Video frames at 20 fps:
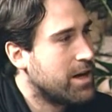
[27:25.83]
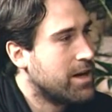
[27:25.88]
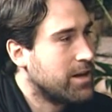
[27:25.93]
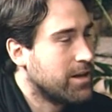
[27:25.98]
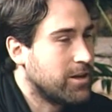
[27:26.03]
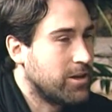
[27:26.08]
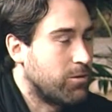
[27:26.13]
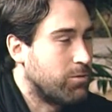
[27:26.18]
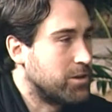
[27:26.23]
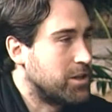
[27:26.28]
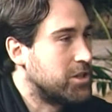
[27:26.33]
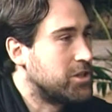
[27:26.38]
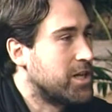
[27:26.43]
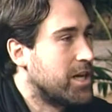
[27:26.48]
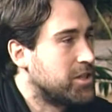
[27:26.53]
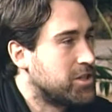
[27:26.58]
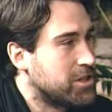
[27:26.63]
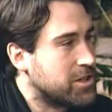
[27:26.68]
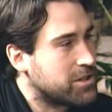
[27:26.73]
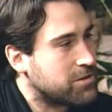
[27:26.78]
What the
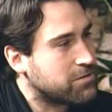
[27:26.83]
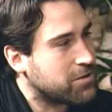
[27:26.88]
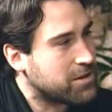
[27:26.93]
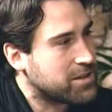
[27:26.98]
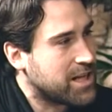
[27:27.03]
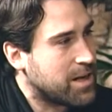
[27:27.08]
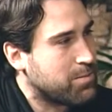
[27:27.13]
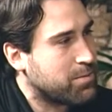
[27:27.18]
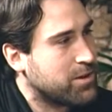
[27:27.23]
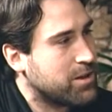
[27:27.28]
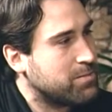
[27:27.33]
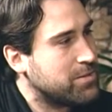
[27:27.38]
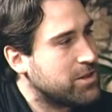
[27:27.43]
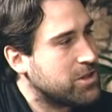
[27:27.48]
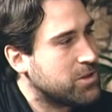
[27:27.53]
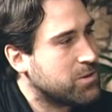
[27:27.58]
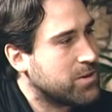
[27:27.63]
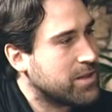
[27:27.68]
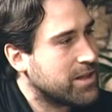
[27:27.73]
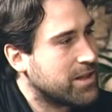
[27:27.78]
Chechens, for example, have been
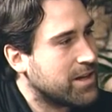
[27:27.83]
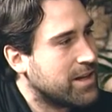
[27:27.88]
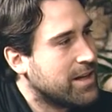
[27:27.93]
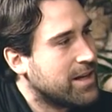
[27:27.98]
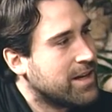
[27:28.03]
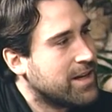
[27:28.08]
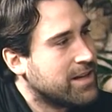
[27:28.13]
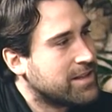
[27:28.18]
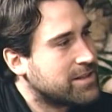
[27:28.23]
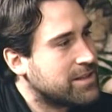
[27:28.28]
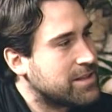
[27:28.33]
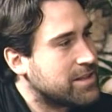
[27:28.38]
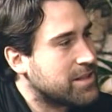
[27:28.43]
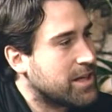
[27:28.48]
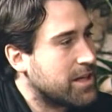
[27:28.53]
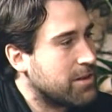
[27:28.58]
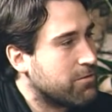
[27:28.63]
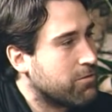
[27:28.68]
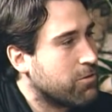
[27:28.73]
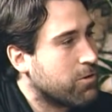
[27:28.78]
doing since
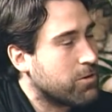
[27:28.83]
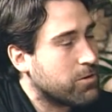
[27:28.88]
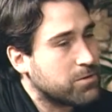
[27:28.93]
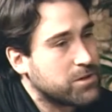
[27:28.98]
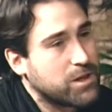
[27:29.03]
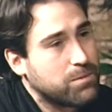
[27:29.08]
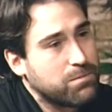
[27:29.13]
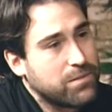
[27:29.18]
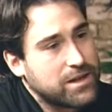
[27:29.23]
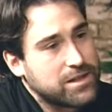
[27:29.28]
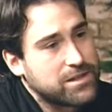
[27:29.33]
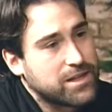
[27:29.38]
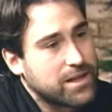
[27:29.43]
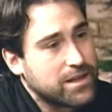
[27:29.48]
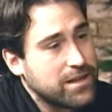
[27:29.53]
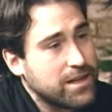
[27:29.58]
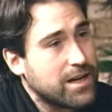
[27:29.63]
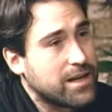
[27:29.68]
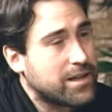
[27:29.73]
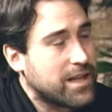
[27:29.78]
'94. Some might say,
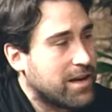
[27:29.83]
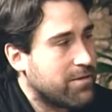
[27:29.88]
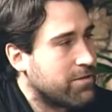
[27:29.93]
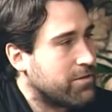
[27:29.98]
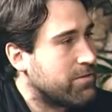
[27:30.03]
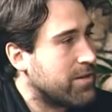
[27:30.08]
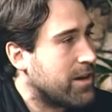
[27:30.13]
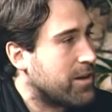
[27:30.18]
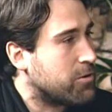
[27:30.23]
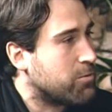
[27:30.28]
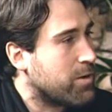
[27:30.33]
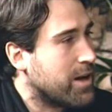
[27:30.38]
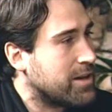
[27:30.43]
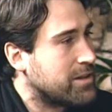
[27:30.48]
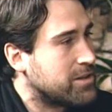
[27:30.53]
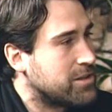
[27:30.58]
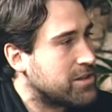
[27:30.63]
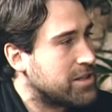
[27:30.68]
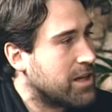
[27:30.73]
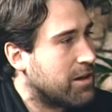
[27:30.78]
yeah, they have a valid right
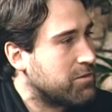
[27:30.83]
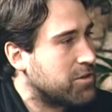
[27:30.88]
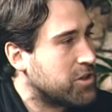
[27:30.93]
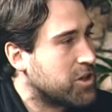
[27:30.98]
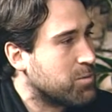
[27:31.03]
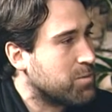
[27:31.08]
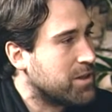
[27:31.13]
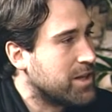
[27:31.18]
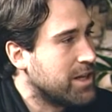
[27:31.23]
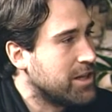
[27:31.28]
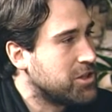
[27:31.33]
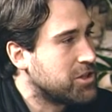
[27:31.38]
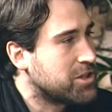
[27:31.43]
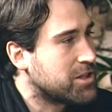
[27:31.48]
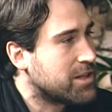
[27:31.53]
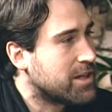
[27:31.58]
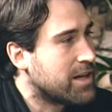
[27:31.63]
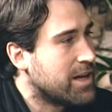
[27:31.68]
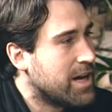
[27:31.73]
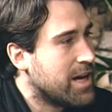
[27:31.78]
to
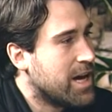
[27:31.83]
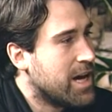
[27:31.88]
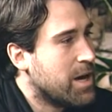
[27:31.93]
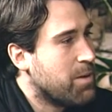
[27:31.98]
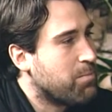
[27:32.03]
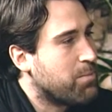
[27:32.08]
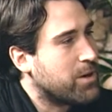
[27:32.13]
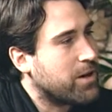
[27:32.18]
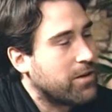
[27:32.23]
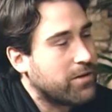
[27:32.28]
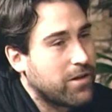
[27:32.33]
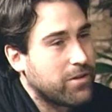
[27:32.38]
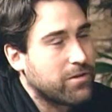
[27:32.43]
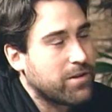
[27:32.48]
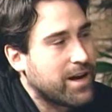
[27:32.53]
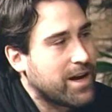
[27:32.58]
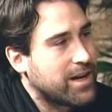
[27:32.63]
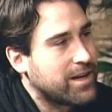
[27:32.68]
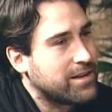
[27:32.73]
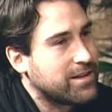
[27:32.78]
self-determination, but on the other
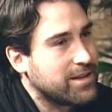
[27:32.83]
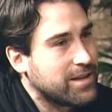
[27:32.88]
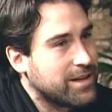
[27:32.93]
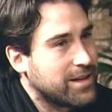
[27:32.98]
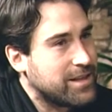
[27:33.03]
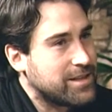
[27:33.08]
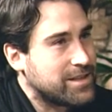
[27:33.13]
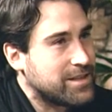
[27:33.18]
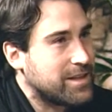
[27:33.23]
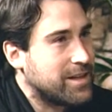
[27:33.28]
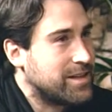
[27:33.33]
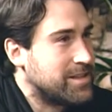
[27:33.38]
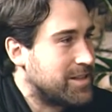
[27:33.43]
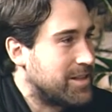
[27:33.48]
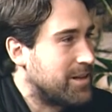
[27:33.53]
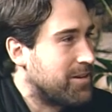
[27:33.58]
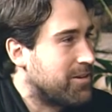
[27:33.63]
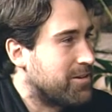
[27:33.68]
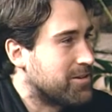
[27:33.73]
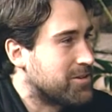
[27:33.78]
hand, isn't
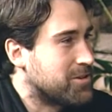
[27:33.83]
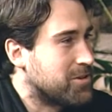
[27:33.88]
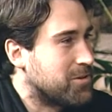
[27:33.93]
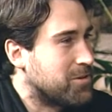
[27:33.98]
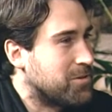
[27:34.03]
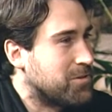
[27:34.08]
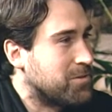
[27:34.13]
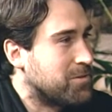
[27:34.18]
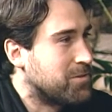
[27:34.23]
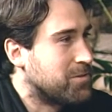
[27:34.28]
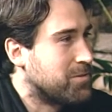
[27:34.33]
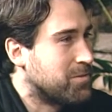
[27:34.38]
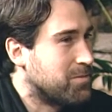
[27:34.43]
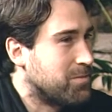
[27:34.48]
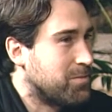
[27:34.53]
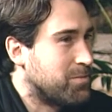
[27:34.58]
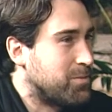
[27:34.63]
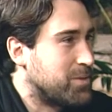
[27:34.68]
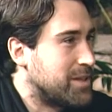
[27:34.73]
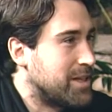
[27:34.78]
it also
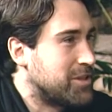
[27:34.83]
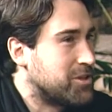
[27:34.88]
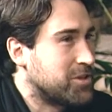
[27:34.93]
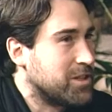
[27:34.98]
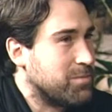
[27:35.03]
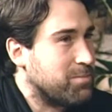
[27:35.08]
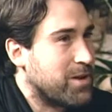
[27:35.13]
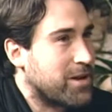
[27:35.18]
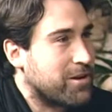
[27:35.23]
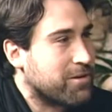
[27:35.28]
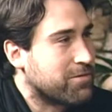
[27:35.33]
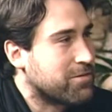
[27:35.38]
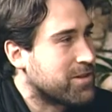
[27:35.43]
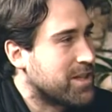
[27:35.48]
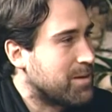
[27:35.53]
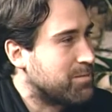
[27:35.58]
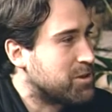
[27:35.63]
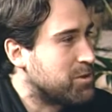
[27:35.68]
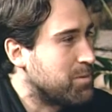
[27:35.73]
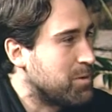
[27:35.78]
potentially better for
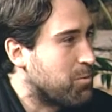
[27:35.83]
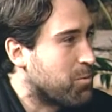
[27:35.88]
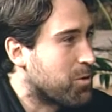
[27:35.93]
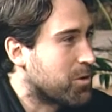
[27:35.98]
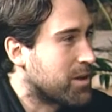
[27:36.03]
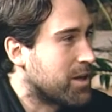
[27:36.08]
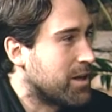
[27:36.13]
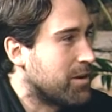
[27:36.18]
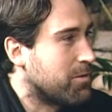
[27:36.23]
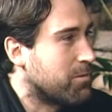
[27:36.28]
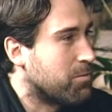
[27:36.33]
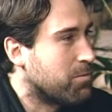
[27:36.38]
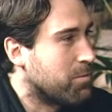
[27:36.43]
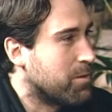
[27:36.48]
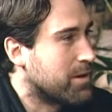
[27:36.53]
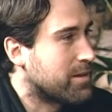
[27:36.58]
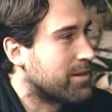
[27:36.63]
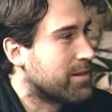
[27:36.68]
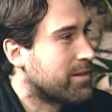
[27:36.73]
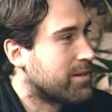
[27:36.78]
them to be working
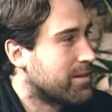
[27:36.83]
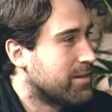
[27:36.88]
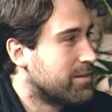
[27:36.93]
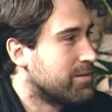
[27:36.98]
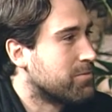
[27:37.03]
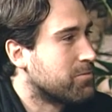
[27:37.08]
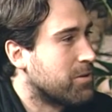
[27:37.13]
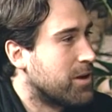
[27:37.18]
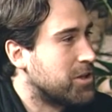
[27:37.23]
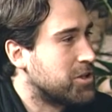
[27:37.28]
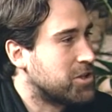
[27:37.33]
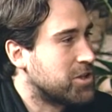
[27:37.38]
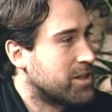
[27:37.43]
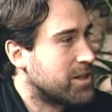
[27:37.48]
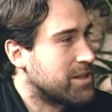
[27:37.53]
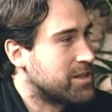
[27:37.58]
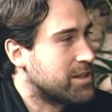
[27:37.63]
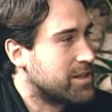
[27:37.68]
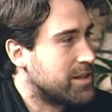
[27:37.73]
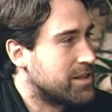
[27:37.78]
with Russia
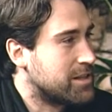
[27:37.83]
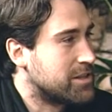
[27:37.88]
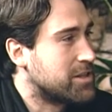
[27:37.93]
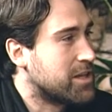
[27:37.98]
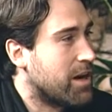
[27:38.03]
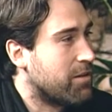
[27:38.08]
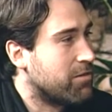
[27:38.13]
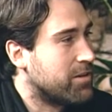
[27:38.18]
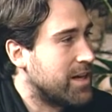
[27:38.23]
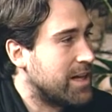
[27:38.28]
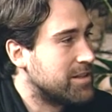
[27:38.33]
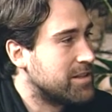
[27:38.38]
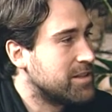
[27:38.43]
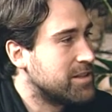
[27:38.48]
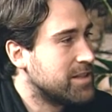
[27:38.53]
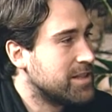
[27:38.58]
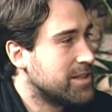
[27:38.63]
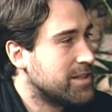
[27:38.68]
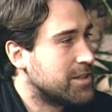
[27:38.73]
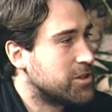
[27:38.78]
as a sovereign
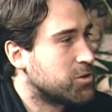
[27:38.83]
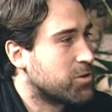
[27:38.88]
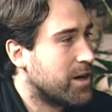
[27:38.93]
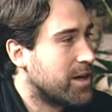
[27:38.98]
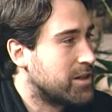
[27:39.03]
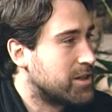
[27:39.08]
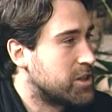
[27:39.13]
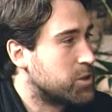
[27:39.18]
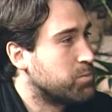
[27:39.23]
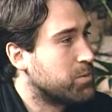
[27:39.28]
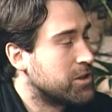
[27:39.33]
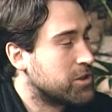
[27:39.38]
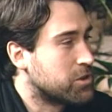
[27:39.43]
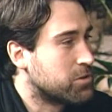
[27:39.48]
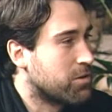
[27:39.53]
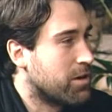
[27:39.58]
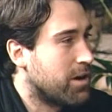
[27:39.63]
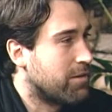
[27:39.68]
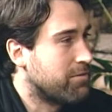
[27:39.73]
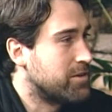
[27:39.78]
entity than trying to
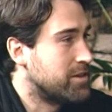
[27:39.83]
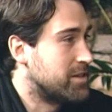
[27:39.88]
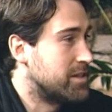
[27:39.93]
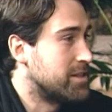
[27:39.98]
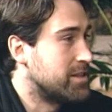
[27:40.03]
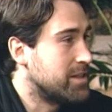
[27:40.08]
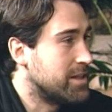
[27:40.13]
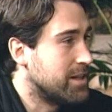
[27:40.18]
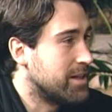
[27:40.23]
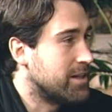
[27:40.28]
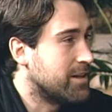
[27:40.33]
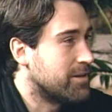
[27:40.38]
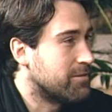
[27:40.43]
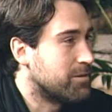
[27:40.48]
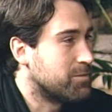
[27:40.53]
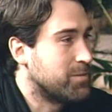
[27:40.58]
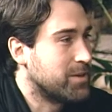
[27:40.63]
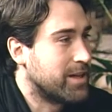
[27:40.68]
splinter off and secede? It would be